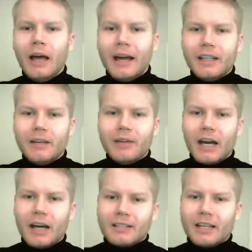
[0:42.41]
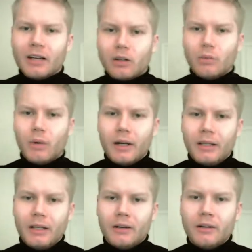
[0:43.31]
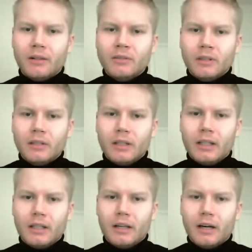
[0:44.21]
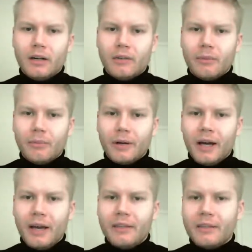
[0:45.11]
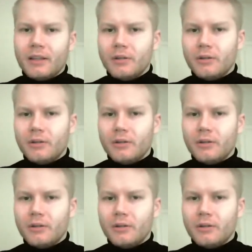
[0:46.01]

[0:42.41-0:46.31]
and then we had second one here in uh, November ninth,